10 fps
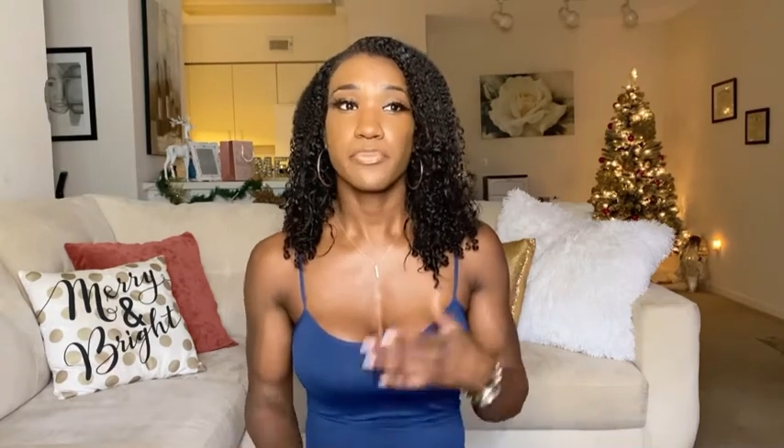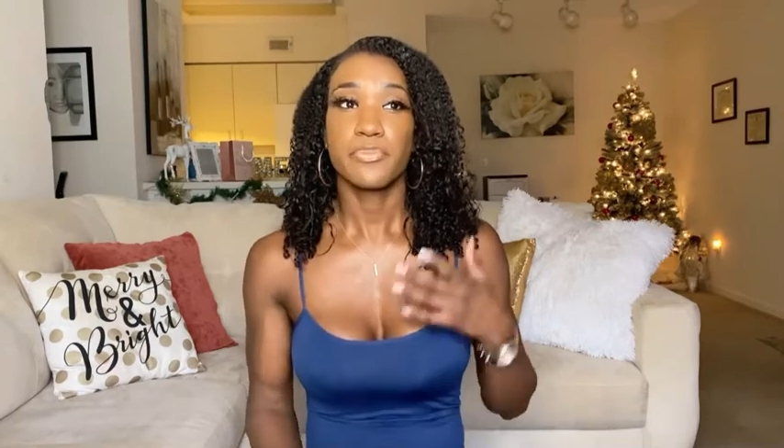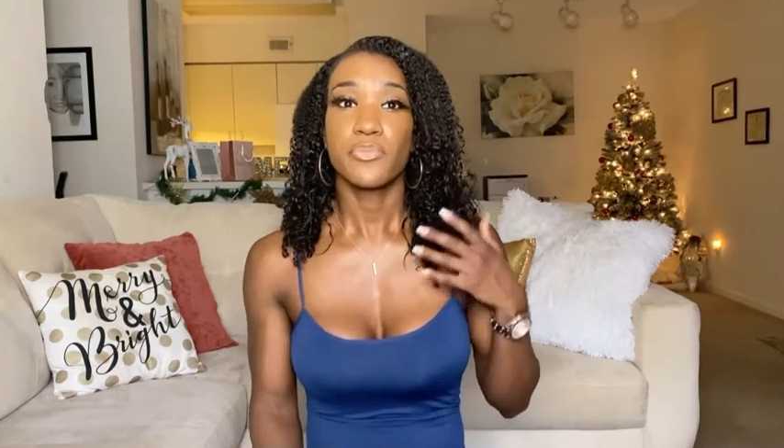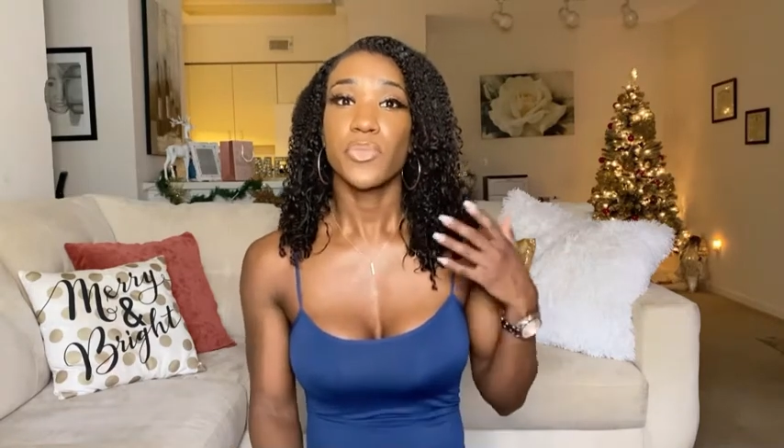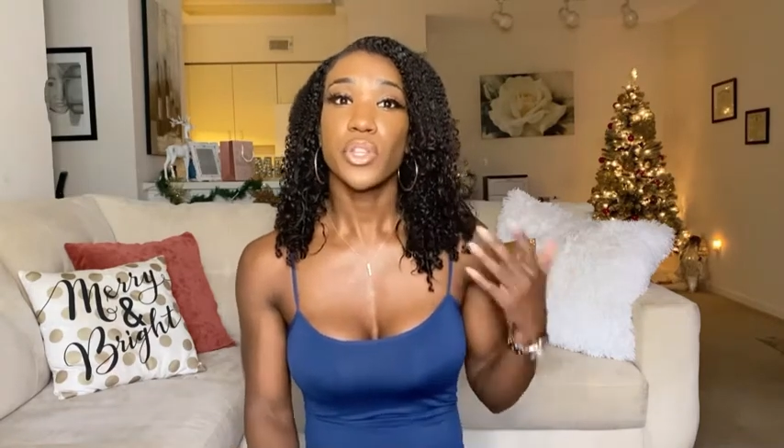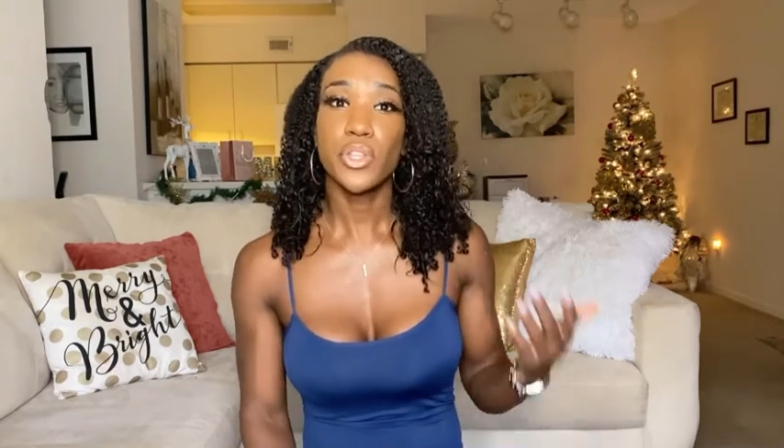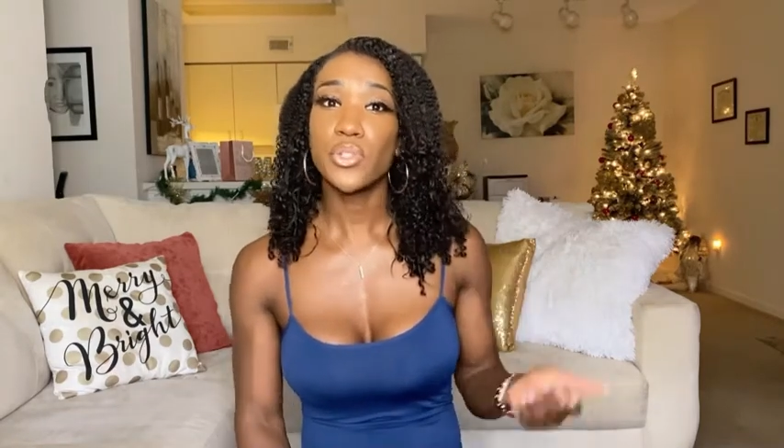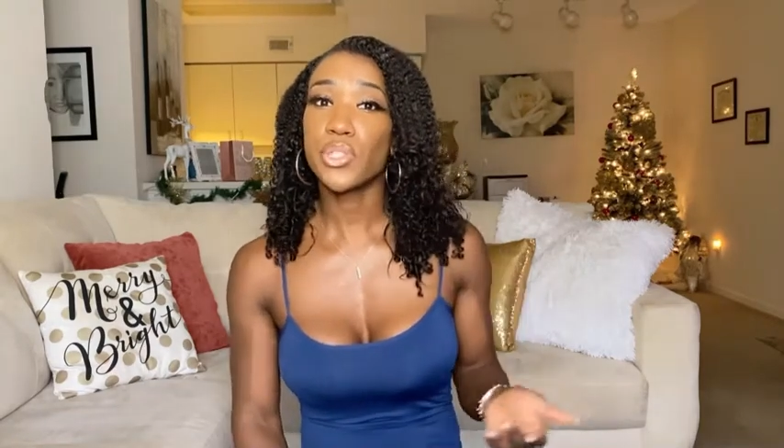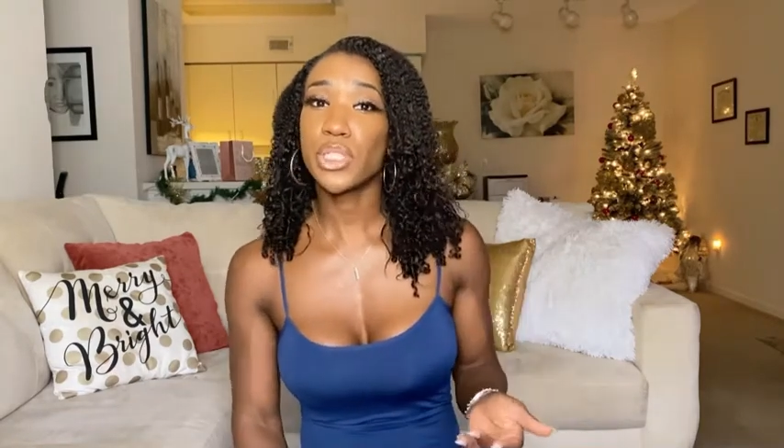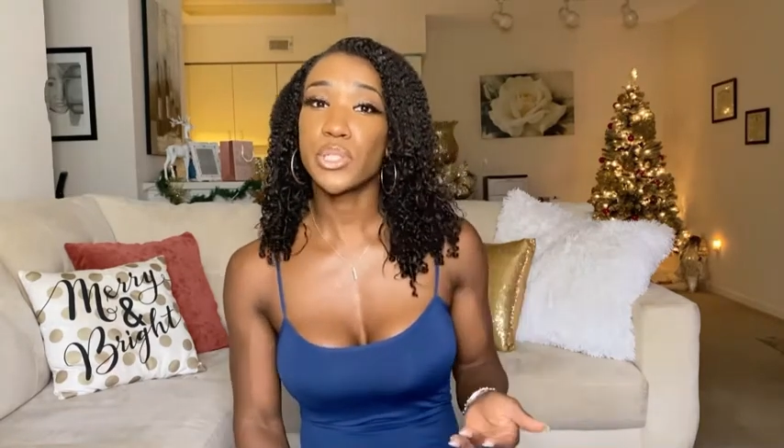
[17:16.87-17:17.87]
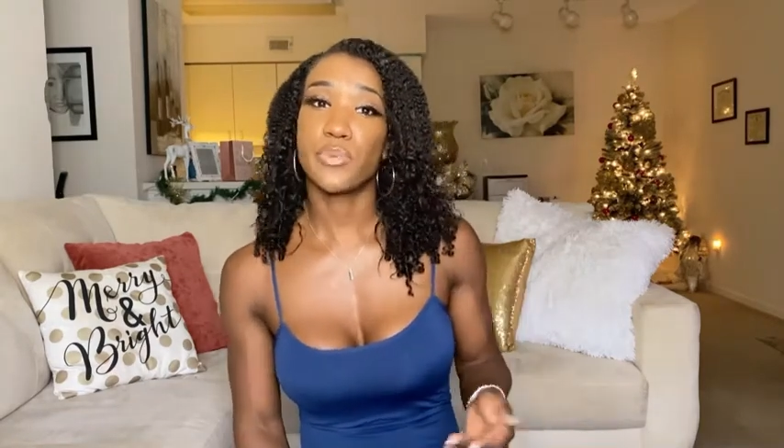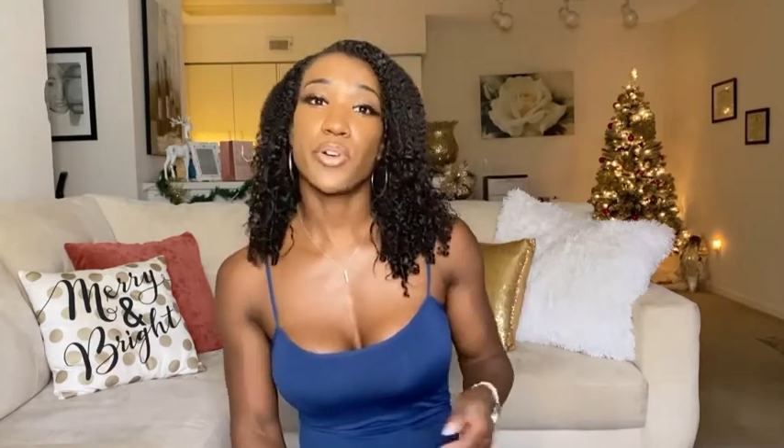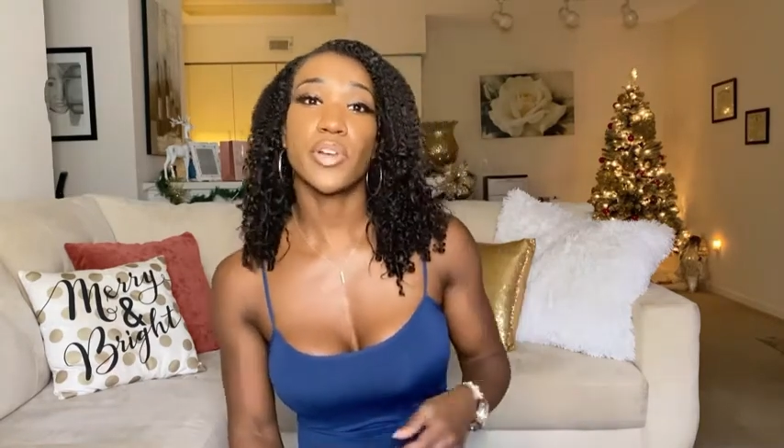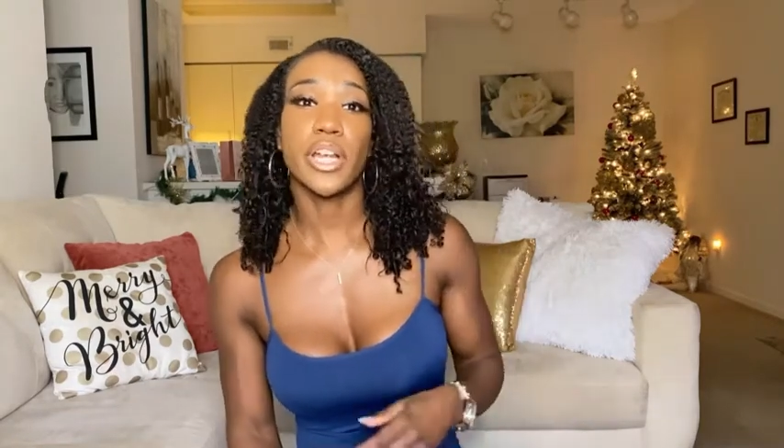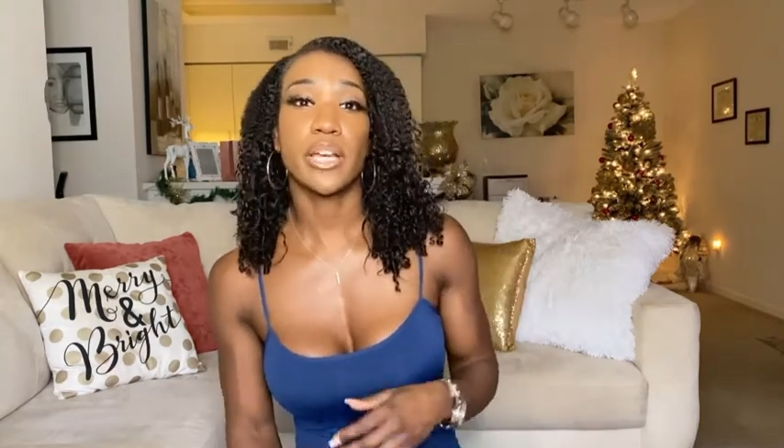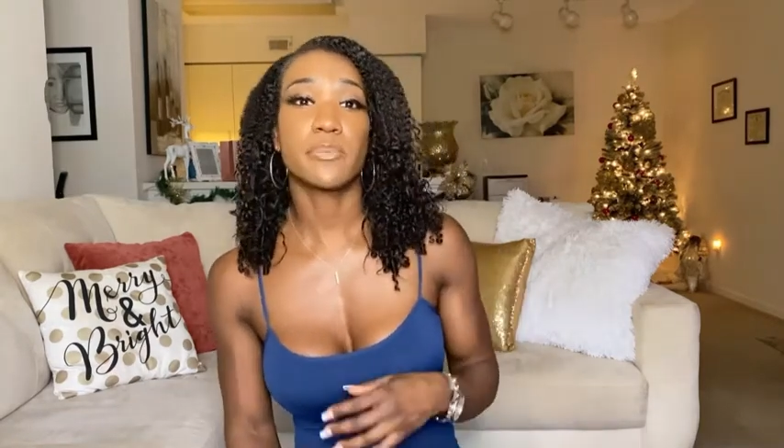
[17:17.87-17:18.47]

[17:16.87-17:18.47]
use those programs,